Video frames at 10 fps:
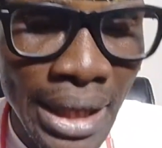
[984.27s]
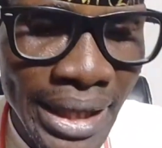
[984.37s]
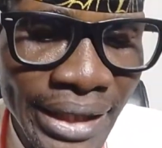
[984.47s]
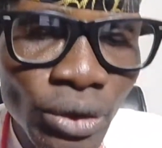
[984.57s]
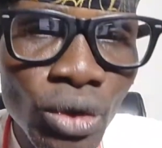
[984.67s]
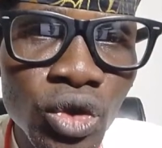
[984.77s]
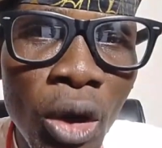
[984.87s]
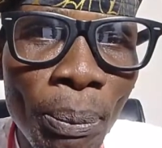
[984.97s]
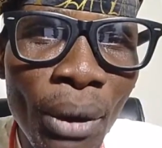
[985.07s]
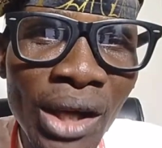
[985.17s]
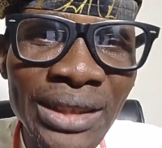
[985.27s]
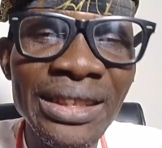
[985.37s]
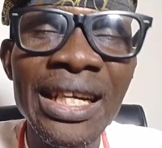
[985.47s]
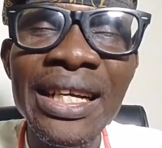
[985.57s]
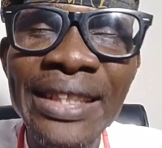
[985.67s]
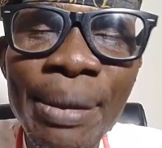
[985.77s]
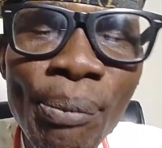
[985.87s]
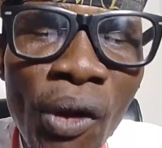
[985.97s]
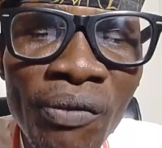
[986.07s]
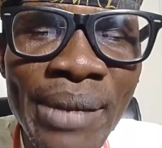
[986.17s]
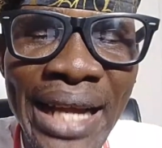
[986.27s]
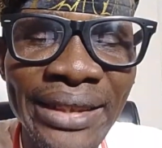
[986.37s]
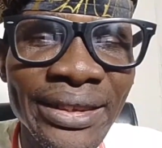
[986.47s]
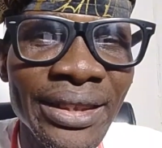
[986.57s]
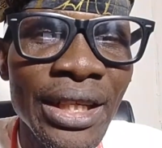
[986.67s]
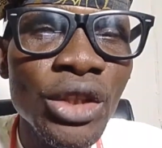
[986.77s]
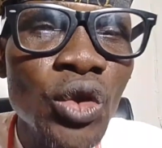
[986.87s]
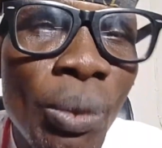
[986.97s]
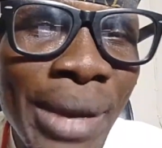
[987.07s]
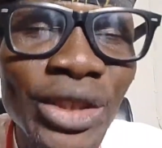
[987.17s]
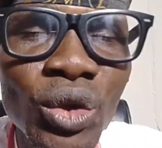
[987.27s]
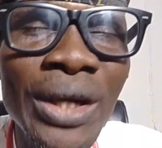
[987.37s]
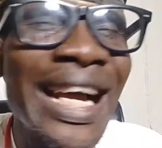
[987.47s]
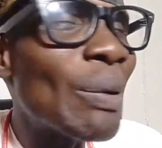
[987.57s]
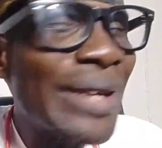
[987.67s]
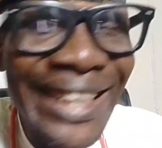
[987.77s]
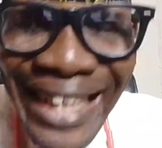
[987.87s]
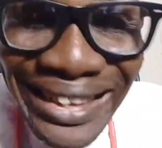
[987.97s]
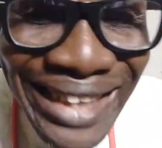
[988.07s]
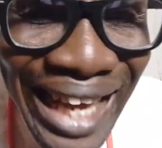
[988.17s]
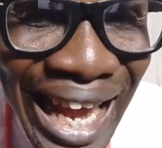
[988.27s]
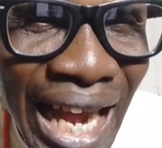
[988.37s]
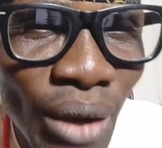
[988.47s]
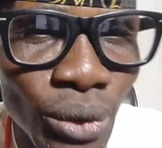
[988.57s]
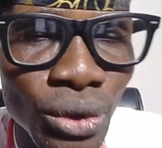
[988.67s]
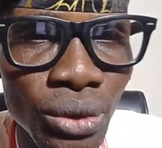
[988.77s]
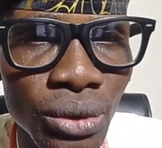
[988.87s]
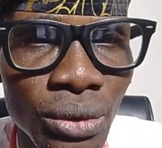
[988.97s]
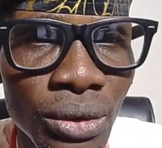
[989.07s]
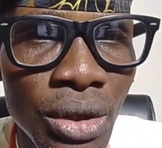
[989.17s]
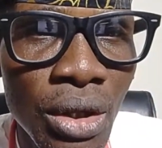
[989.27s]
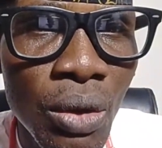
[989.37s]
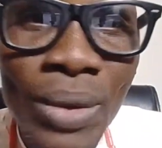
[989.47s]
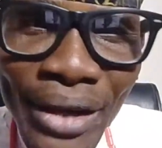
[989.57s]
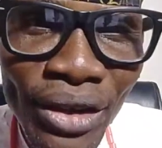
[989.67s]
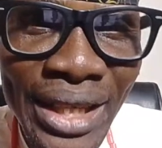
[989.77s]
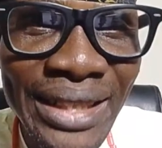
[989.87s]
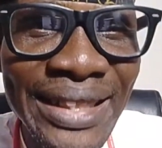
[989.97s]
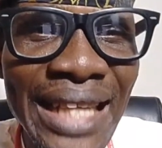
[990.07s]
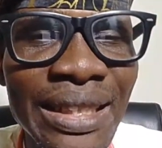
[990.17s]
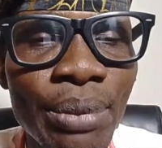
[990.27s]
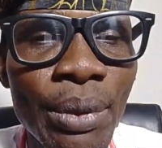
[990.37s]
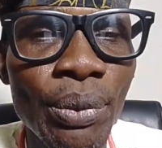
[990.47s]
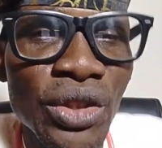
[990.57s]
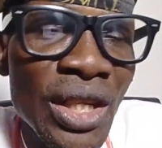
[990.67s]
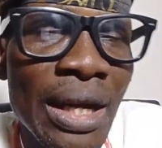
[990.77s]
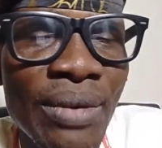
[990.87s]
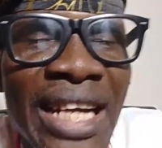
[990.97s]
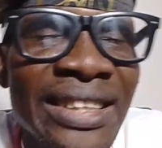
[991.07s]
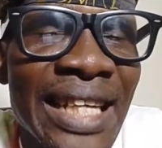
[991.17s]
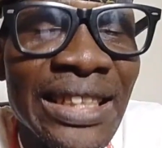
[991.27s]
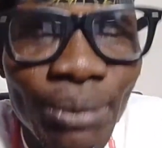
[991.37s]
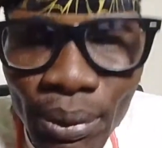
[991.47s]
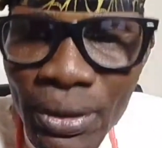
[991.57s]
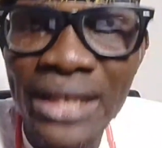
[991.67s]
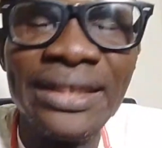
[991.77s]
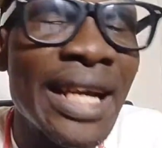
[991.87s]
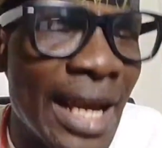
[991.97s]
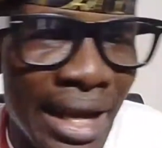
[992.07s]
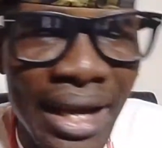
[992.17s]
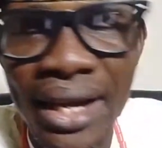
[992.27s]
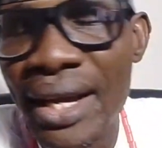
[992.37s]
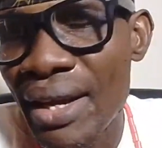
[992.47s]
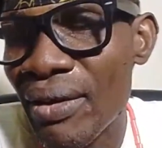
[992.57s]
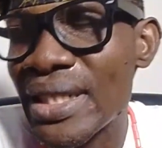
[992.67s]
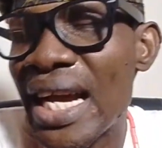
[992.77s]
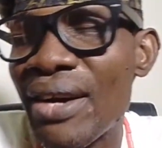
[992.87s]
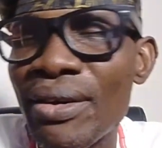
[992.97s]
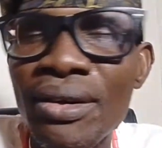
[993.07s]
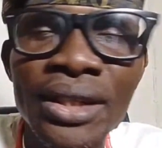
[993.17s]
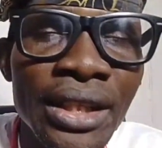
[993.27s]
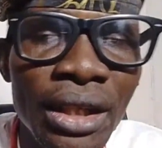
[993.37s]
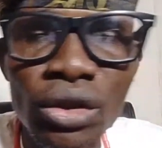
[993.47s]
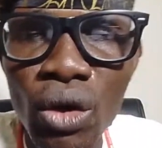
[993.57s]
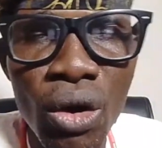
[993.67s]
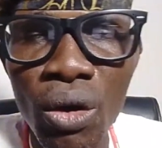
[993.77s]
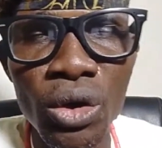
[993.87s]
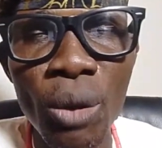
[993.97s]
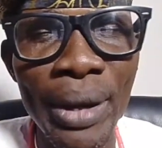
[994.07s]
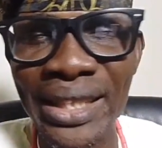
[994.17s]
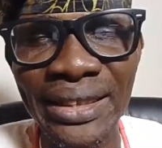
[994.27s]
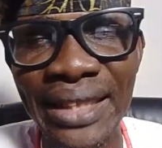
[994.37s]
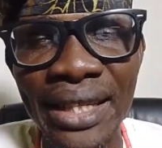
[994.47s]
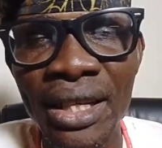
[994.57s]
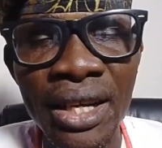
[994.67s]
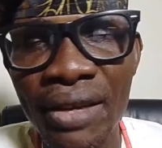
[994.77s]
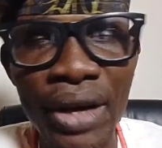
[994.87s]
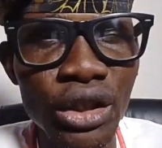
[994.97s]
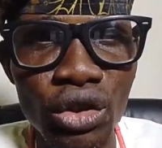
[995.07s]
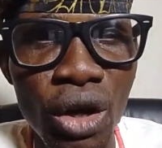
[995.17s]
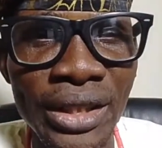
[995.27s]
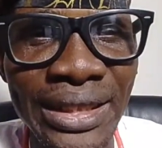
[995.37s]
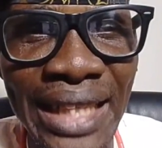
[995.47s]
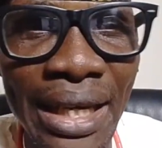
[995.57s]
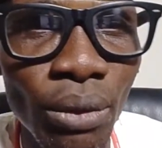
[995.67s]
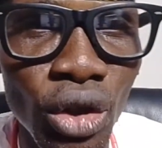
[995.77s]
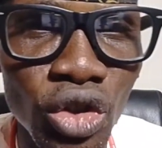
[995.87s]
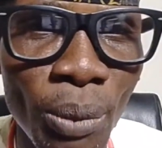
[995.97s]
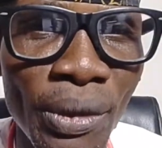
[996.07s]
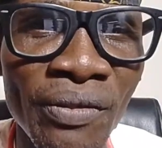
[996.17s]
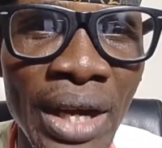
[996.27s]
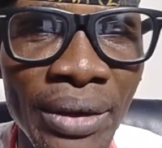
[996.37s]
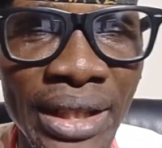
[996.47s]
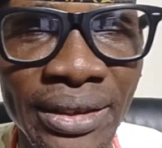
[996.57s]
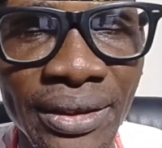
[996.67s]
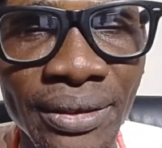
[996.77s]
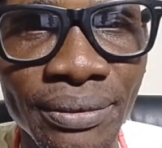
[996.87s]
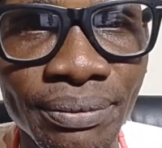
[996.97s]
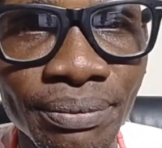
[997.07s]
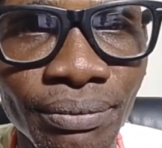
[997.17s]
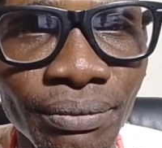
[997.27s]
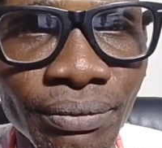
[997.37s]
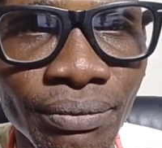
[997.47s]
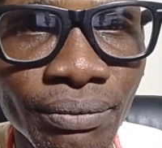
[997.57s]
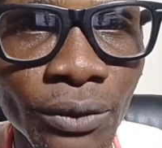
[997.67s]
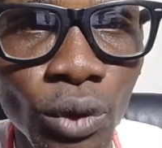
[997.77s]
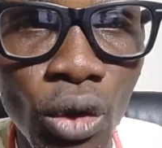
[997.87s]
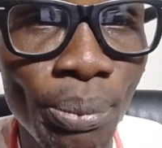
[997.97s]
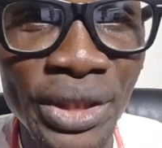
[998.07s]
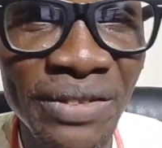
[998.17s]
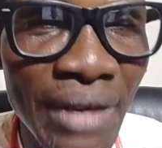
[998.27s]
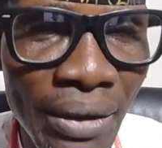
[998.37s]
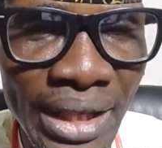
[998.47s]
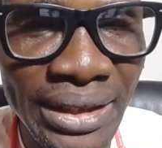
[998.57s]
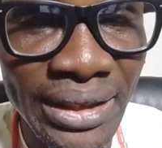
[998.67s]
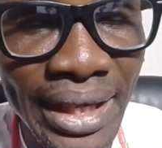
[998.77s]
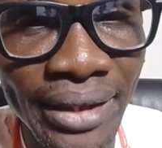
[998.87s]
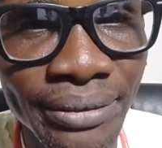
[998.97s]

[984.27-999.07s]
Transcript: Is to support the movement to make sure that we get out. We are not inciting people. It's not that we are inciting people and say, oh yeah, okay. No, nobody is saying, in fact, you know, on this channel, we don't support violence. We don't preach violence here.